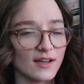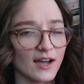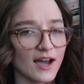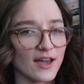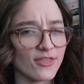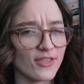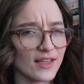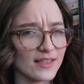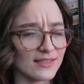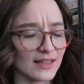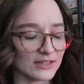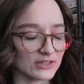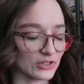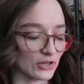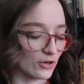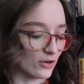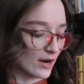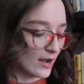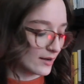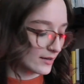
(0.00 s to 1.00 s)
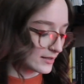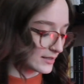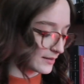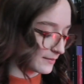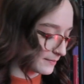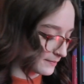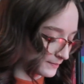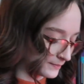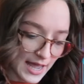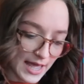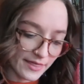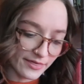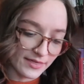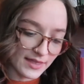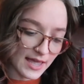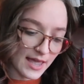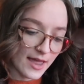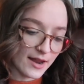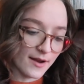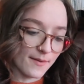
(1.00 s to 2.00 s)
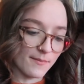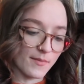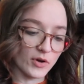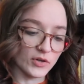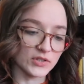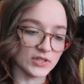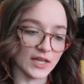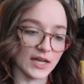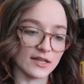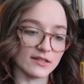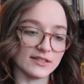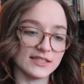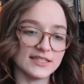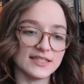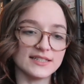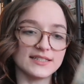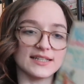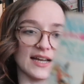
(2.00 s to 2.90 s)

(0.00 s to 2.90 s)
I think that's correct. And then Most Likely to